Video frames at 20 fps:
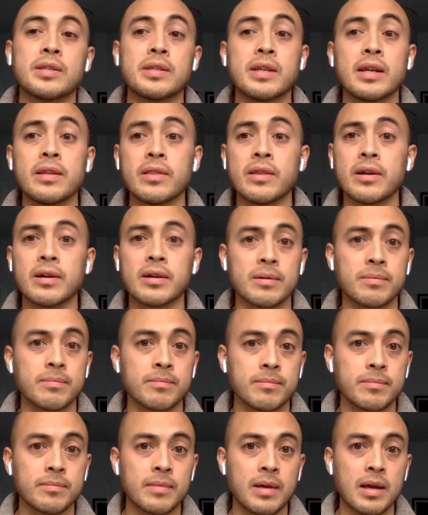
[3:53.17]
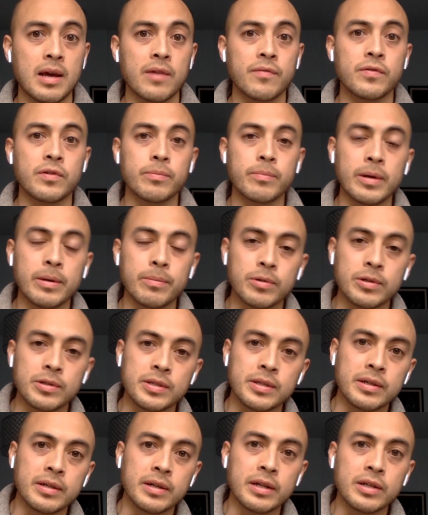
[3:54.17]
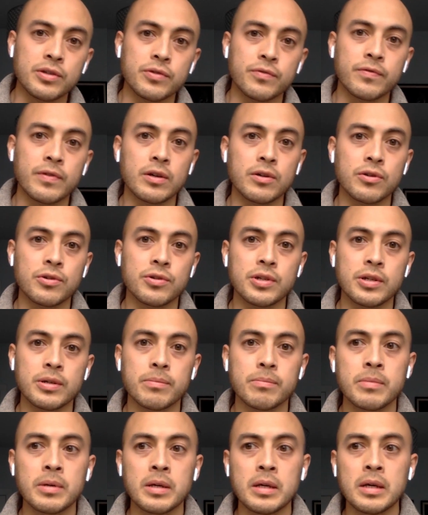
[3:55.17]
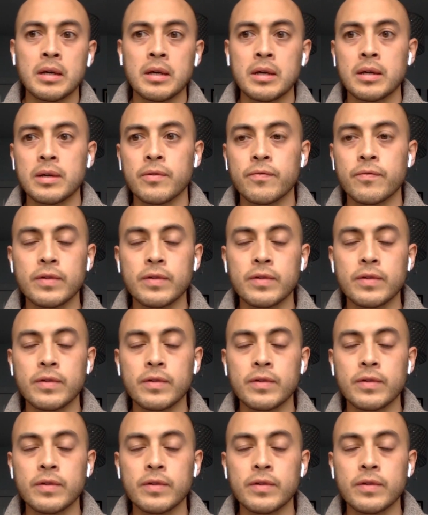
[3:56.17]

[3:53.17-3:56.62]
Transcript: So I stayed there after my Princeton and Asia Fellowship